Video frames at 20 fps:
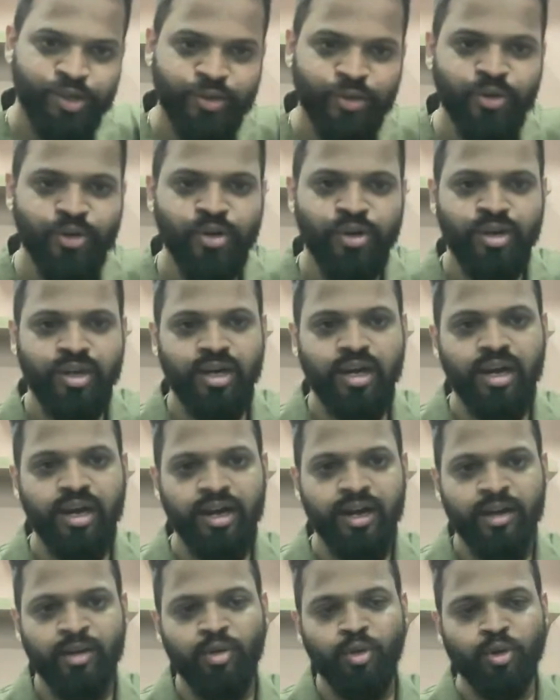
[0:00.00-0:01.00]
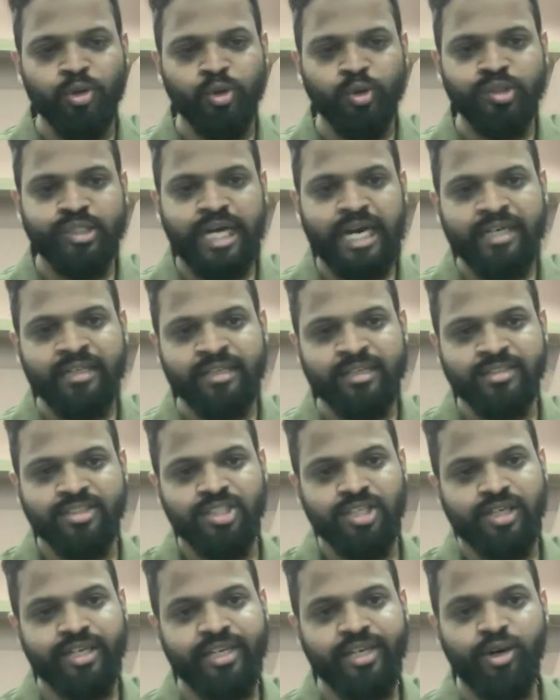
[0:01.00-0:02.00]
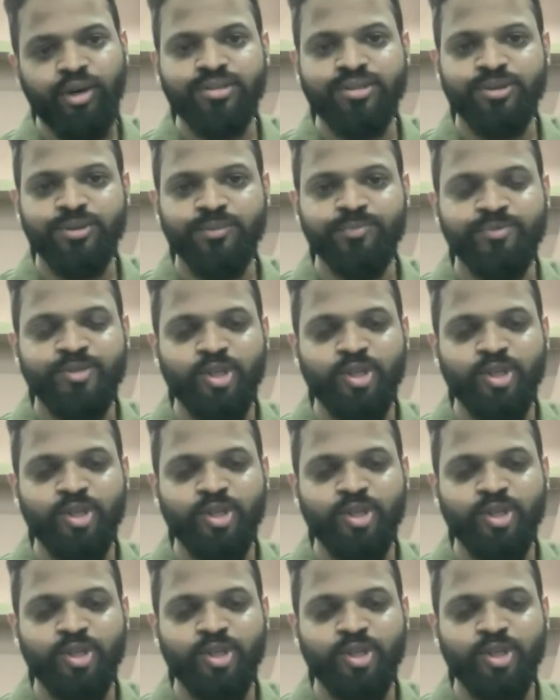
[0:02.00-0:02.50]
go through that journey also.